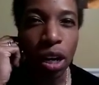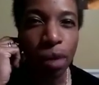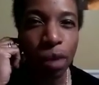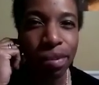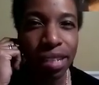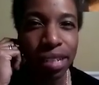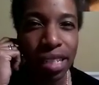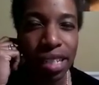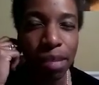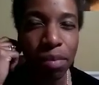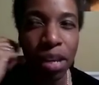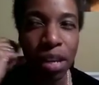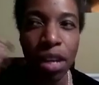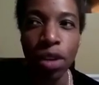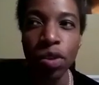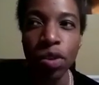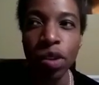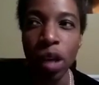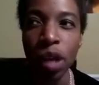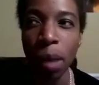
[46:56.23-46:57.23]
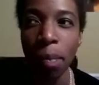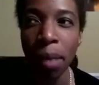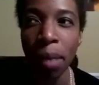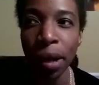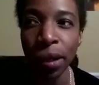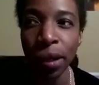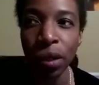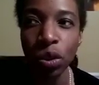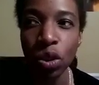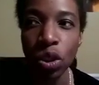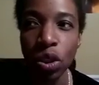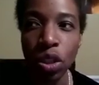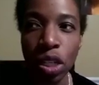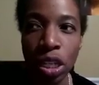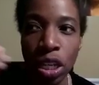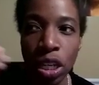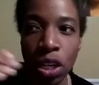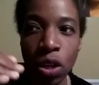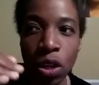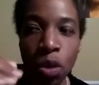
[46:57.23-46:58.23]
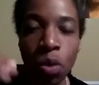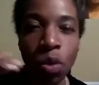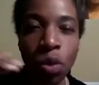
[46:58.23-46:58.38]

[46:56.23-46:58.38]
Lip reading: Was it something that you saw modeled to you,